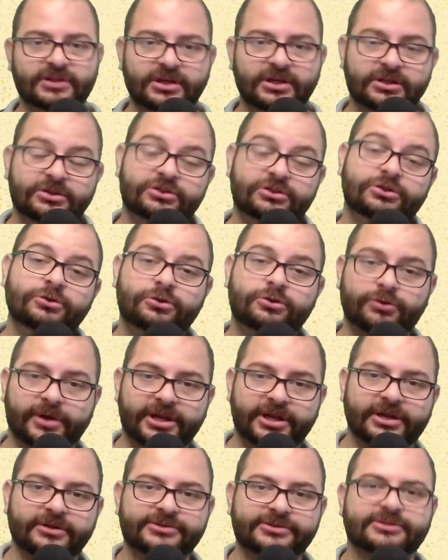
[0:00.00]
to
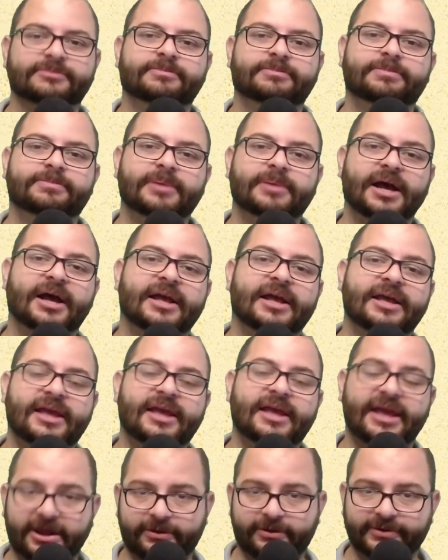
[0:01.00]
Kratos by
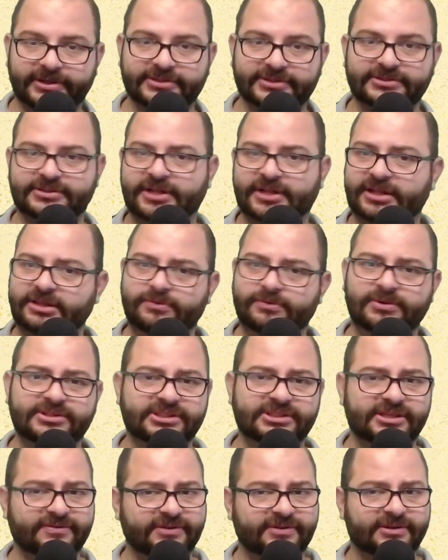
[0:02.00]
Ares, not the ones
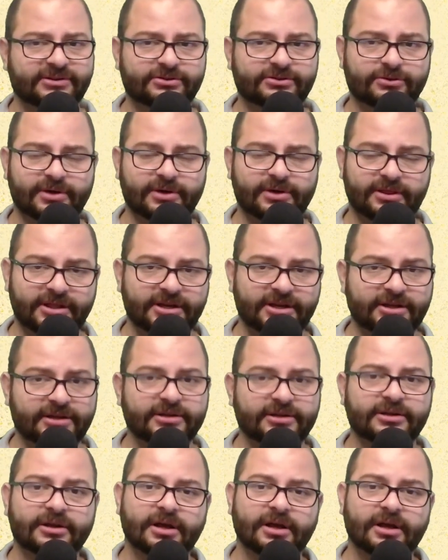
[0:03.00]
given to Athena
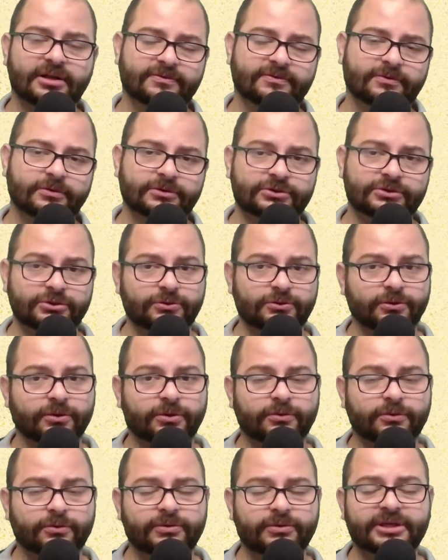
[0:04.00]
in God of War 2 or
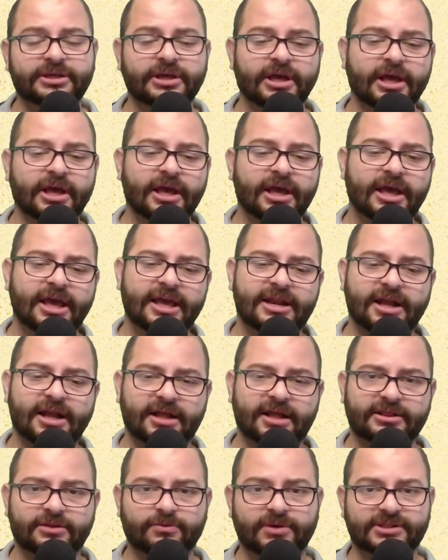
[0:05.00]
3, and
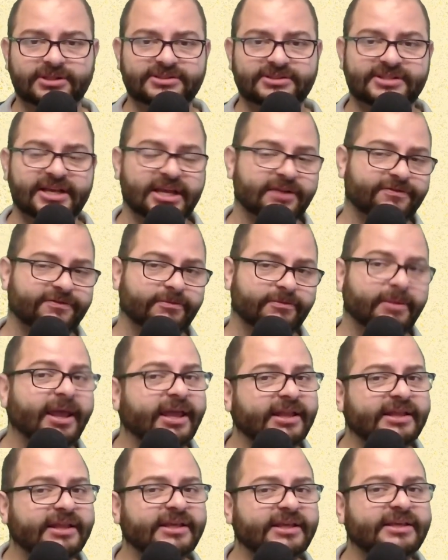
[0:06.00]
not the ones taken from
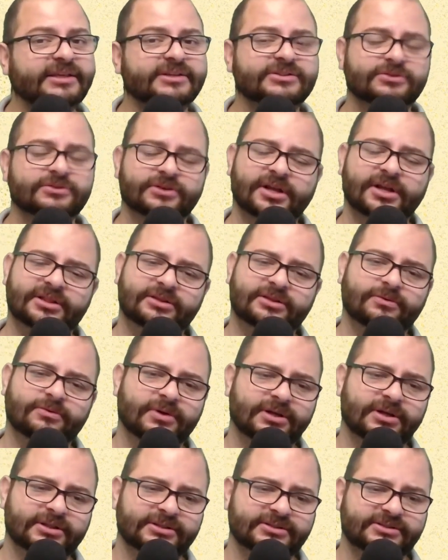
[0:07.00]
Hades, or not the
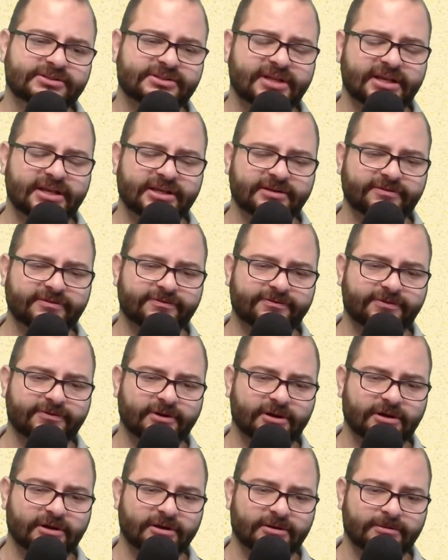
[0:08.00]
ones taken
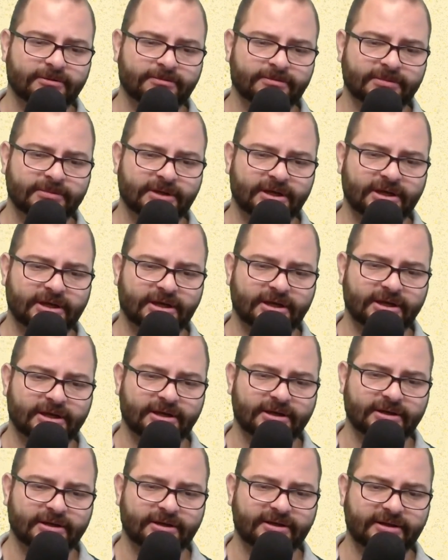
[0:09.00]
from
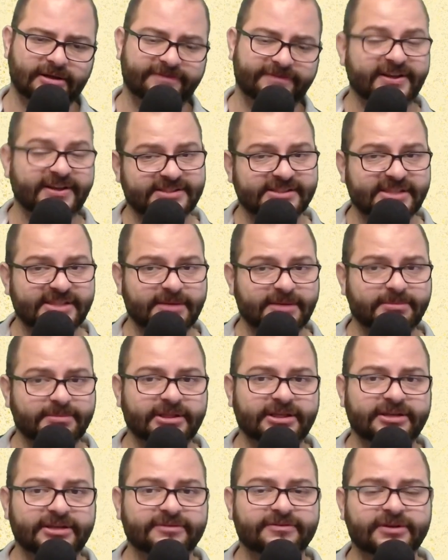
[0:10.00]
Hephaestus, I
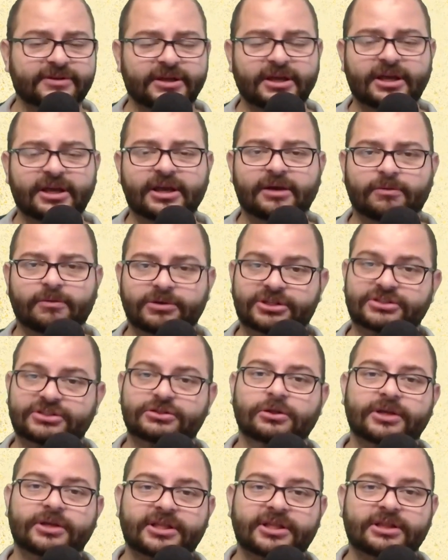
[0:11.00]
believe. We're just
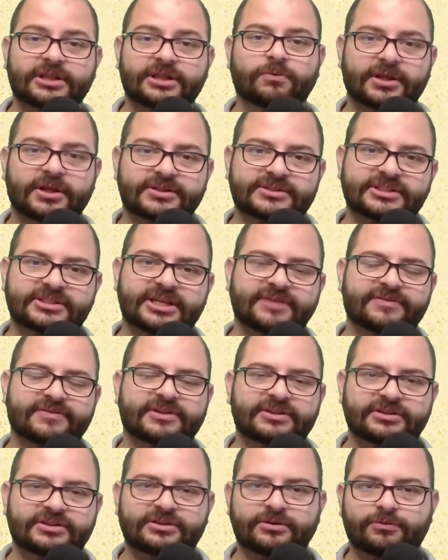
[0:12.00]
looking at the ones
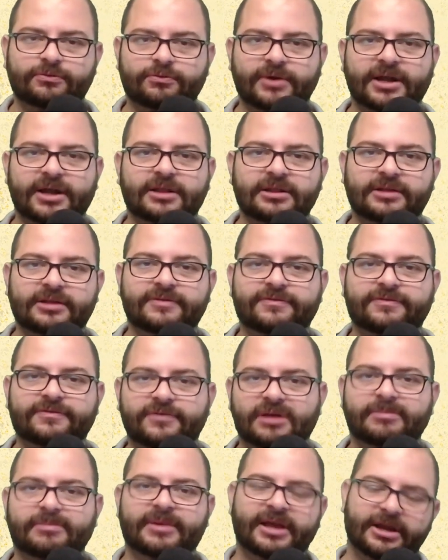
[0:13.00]
given directly
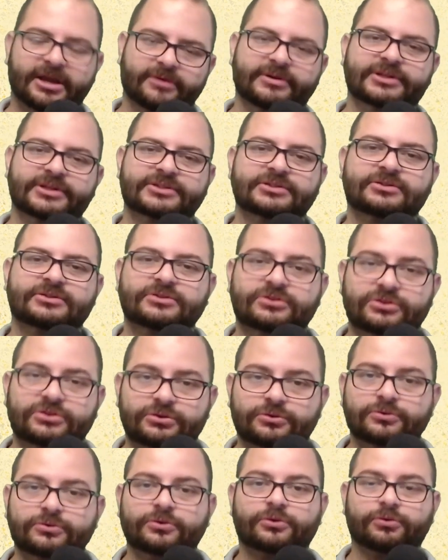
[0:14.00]
from Ares
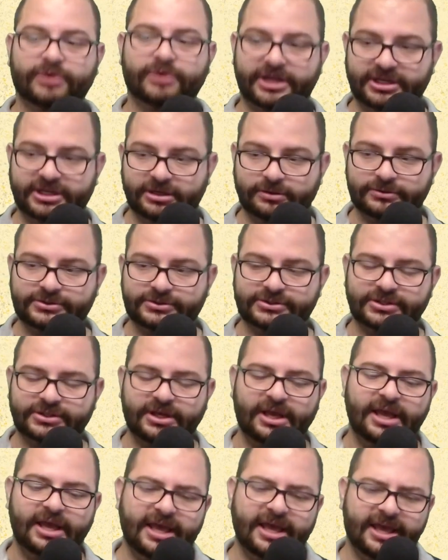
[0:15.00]
to Kratos.
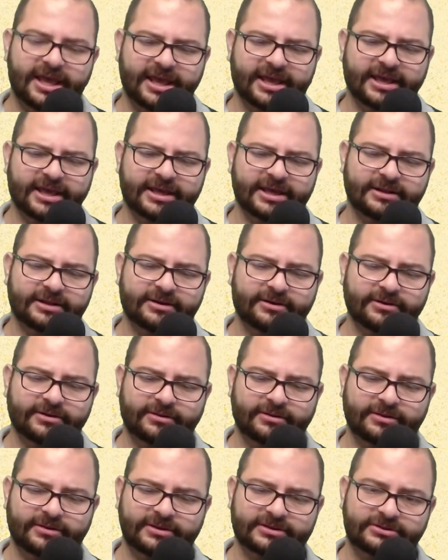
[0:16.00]
And
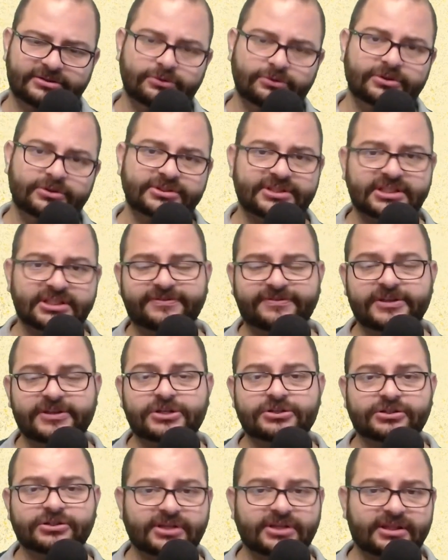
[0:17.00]
the two distinctive
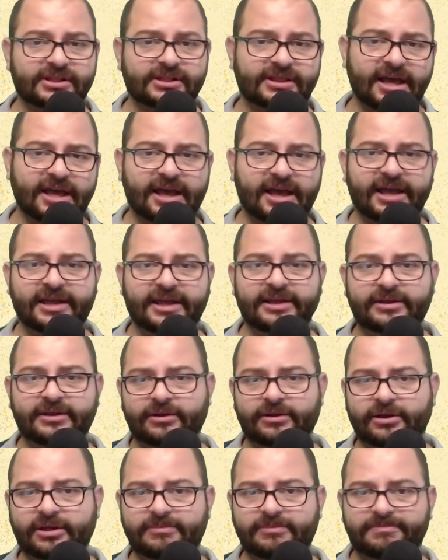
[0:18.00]
features that I
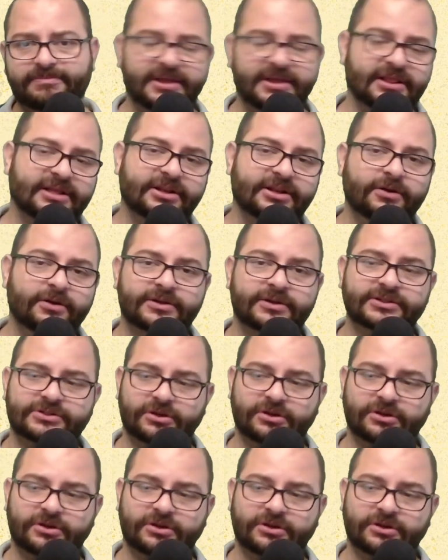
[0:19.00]
immediately noticed are,